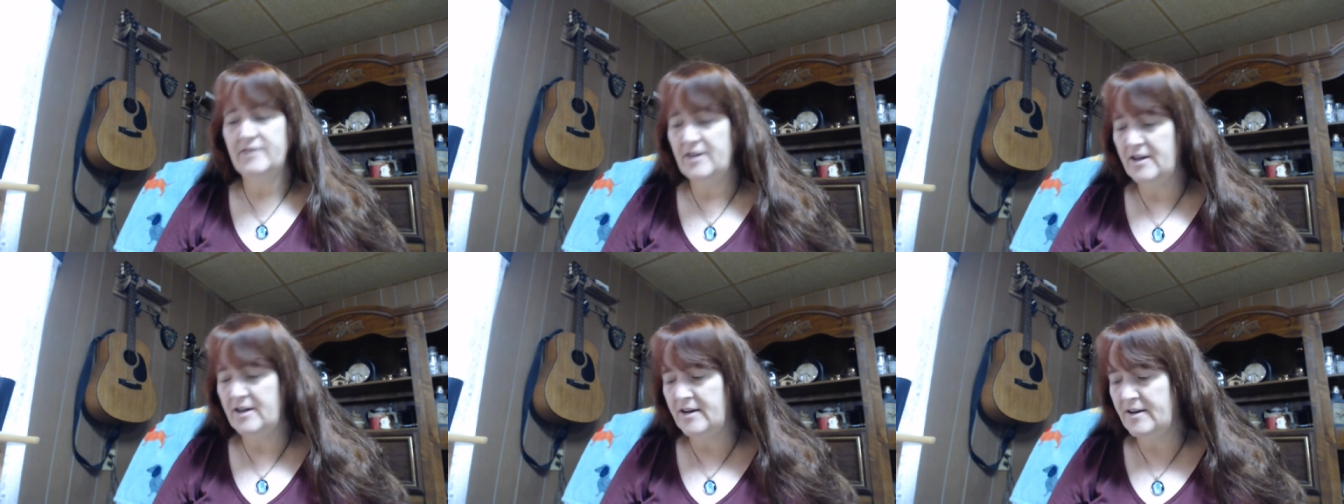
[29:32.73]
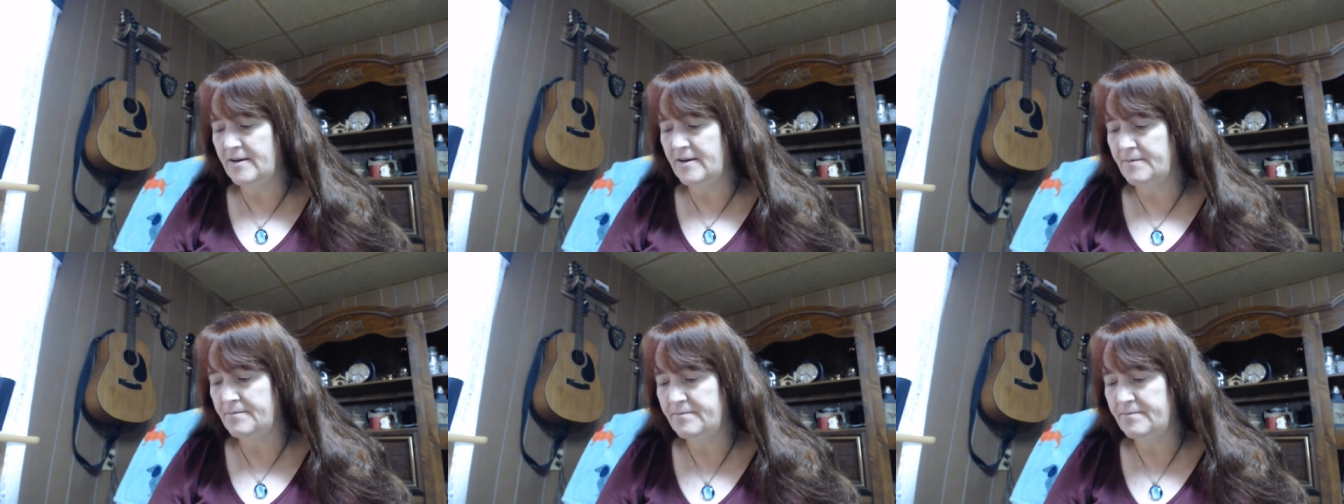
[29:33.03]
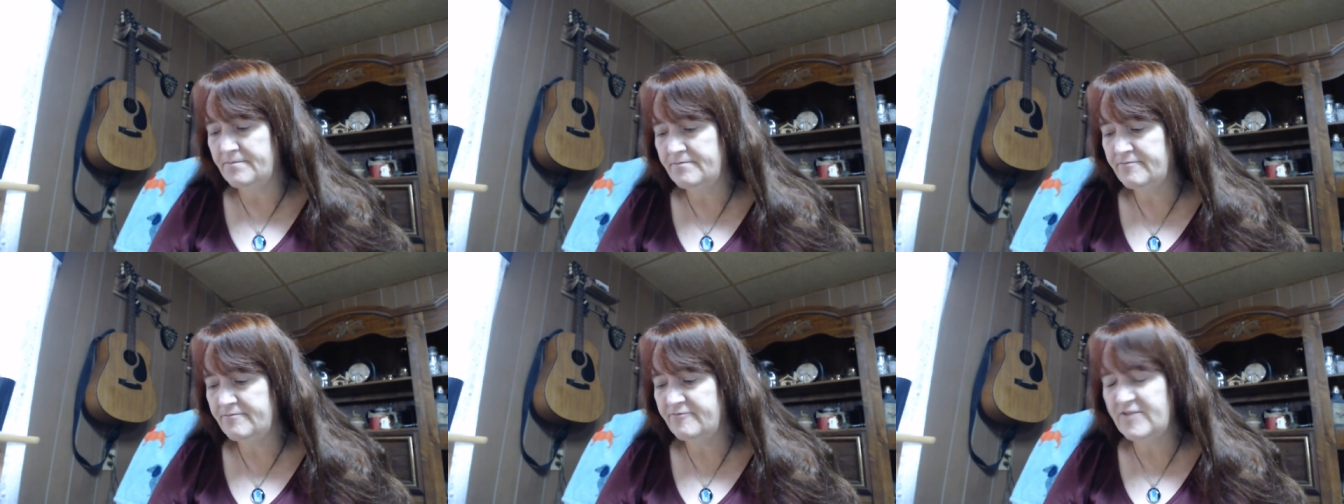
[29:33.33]
um,
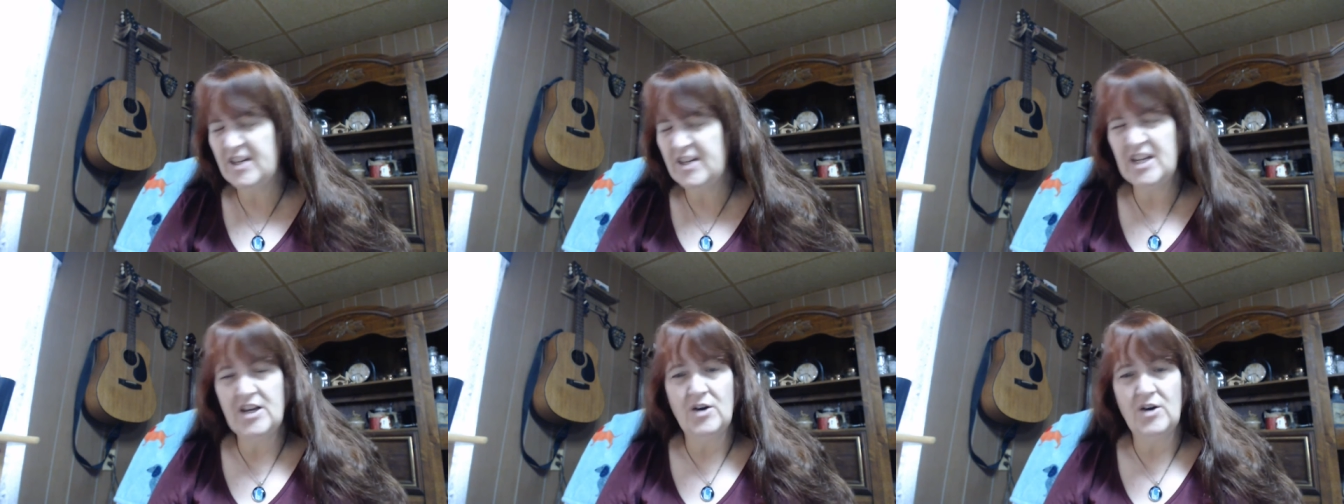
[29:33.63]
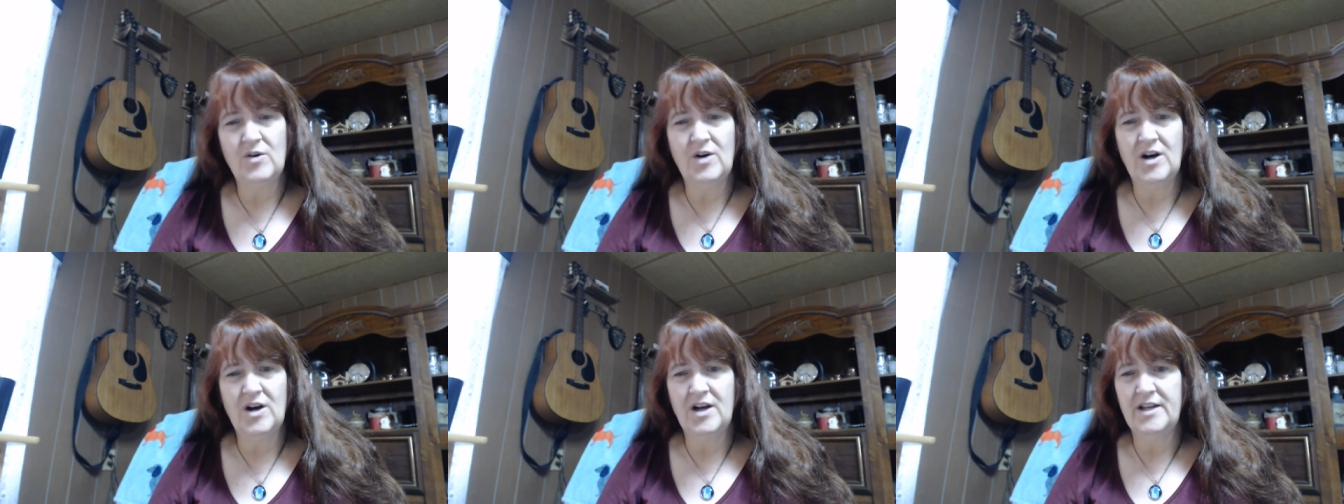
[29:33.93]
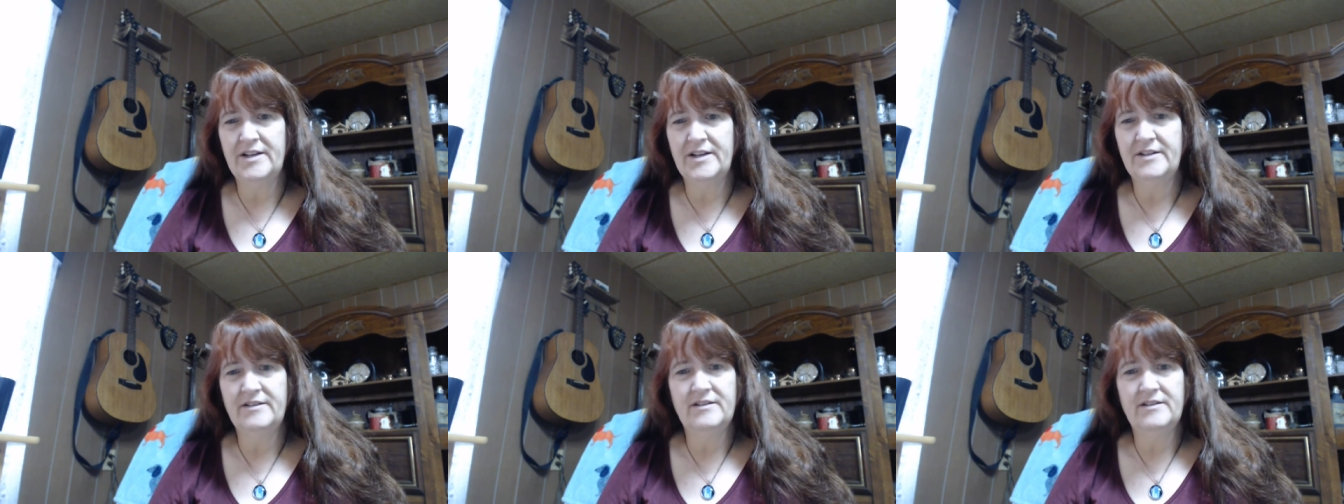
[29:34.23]
video
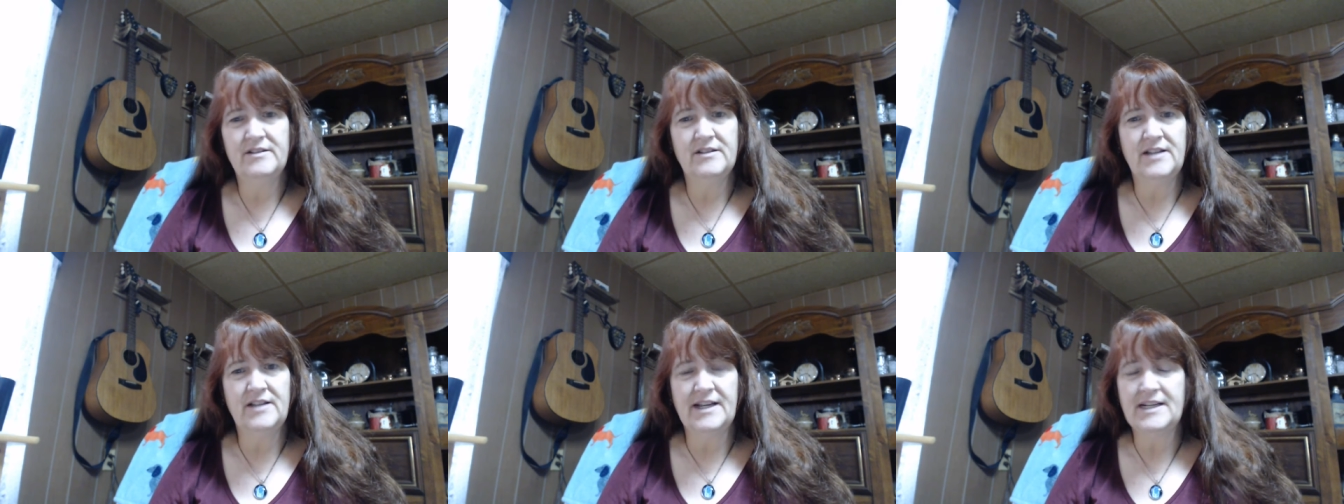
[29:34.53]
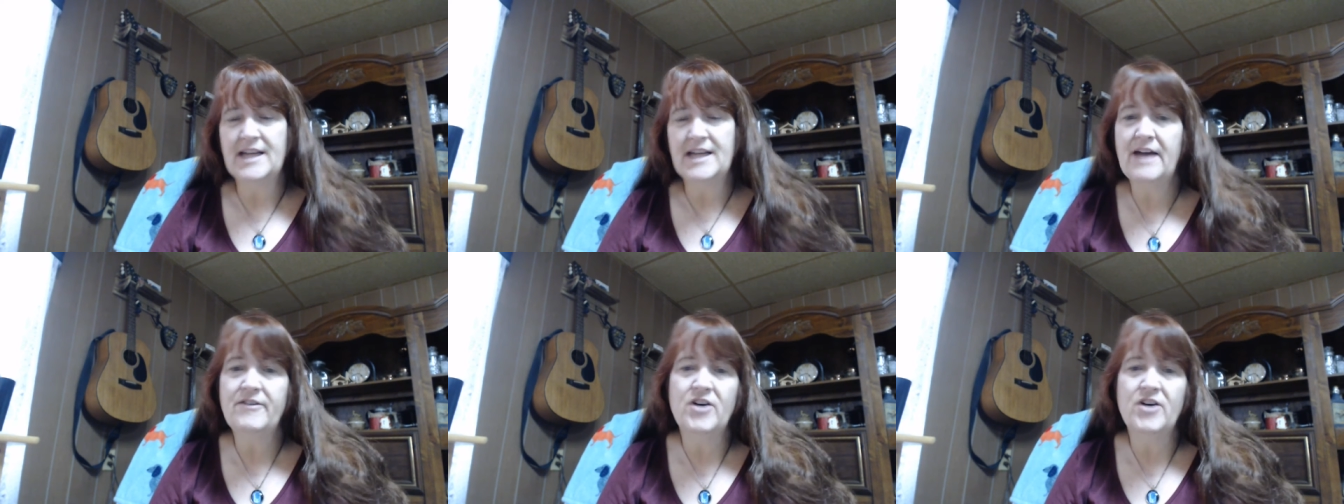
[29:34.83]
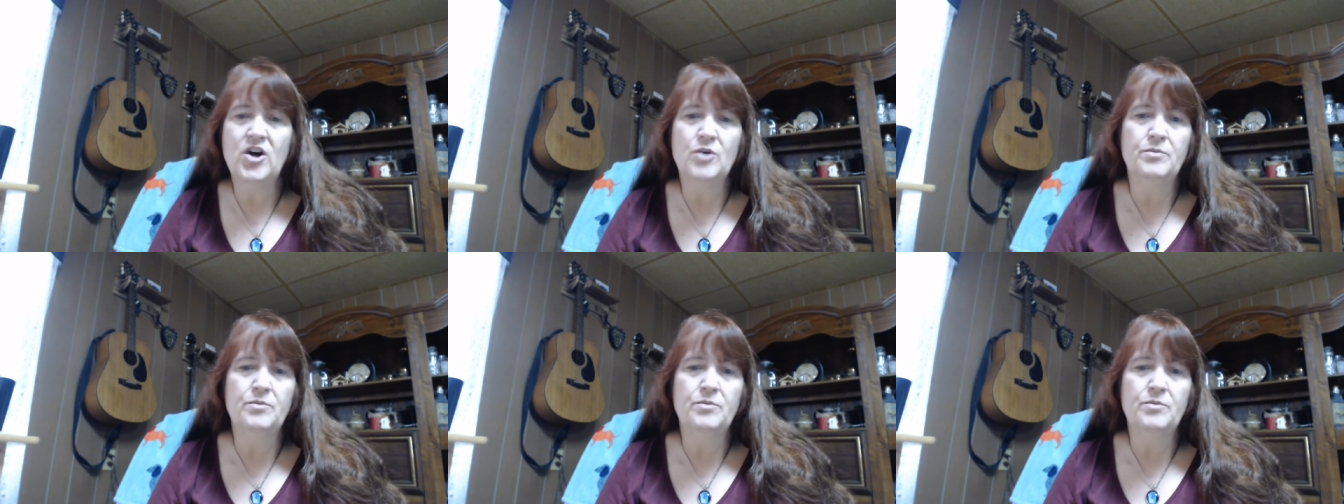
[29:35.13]
on like Navajo